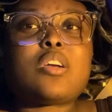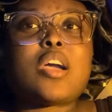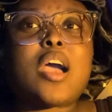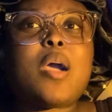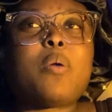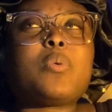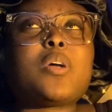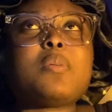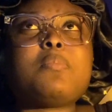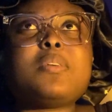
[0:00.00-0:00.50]
I
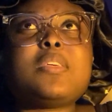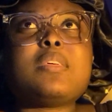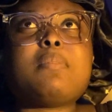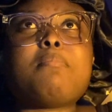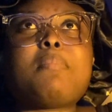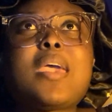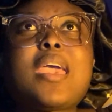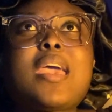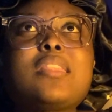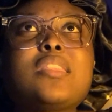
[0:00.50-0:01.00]
want to be the
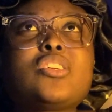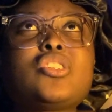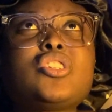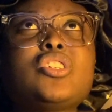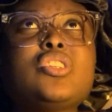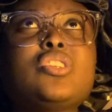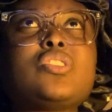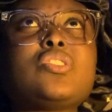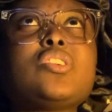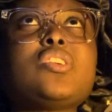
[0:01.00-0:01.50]
man that she
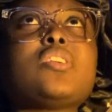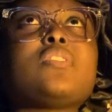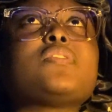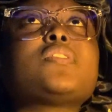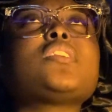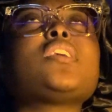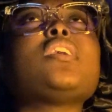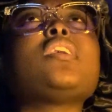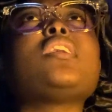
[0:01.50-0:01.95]
deserves.